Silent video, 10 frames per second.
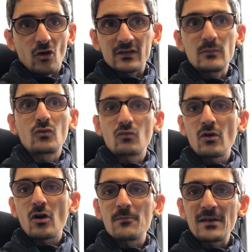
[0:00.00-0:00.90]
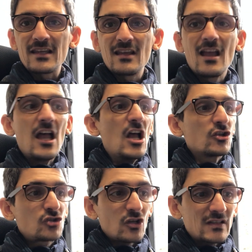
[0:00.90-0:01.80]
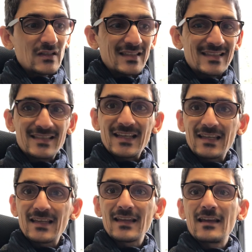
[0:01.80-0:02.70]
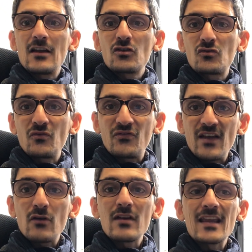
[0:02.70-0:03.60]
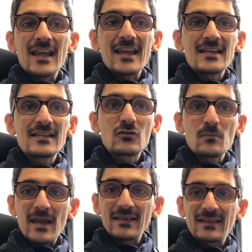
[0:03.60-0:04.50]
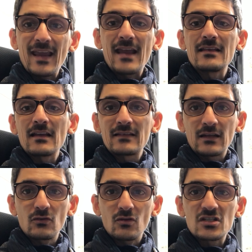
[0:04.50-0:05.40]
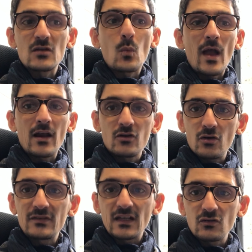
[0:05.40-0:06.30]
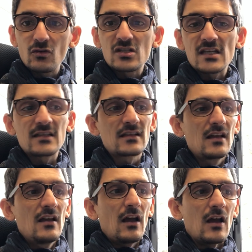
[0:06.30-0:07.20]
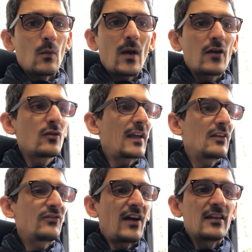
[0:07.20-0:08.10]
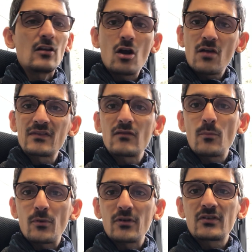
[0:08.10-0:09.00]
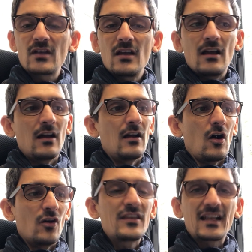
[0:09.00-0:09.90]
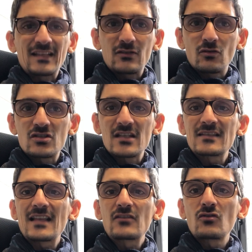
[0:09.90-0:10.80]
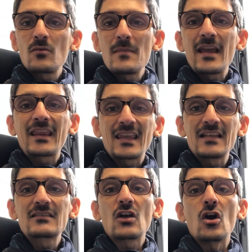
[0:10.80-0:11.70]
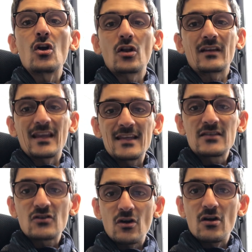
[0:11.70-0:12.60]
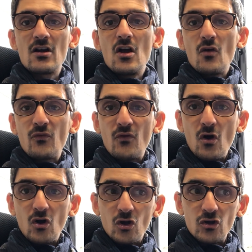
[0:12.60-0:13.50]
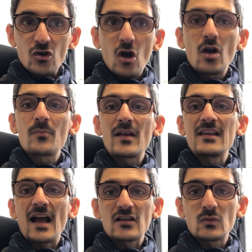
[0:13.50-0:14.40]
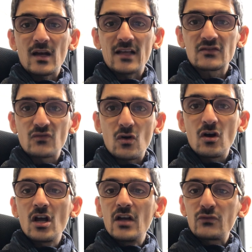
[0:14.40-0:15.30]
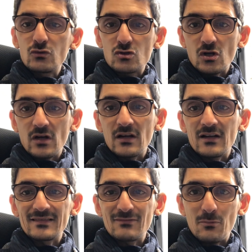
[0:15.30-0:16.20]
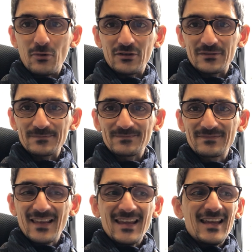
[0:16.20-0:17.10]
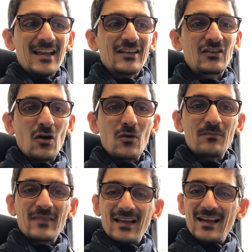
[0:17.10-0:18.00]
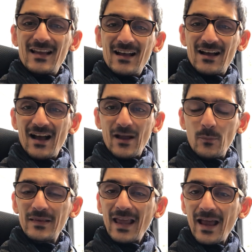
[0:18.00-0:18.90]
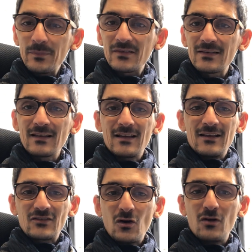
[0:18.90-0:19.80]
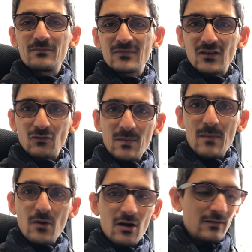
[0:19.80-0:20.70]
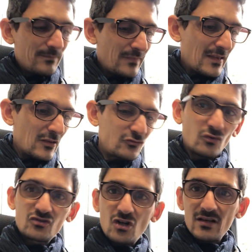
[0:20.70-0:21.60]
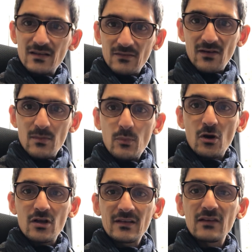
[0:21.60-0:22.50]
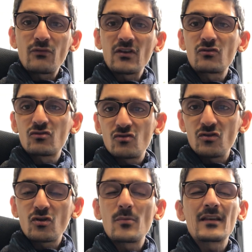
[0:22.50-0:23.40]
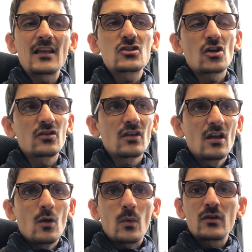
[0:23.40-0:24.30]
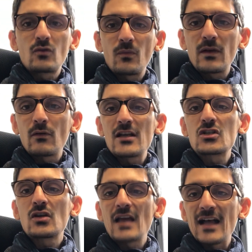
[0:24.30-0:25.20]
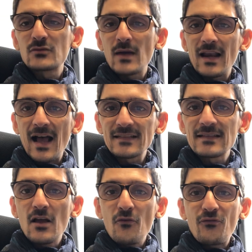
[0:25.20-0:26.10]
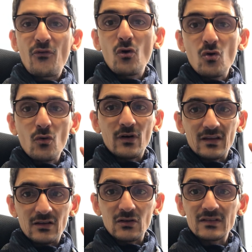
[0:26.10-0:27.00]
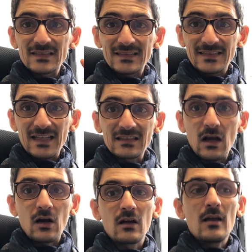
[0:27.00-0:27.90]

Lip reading: team, to grow your company, just stick to very easy to maintain technology, well-known technologies, where you can find a lot of developers on that technologies. That's going to make things a lot easier for your company as well as for future developers. So I hope it helps. So remember, source code, very important, infrastructure, documentation with configuration, as well as follow the standard.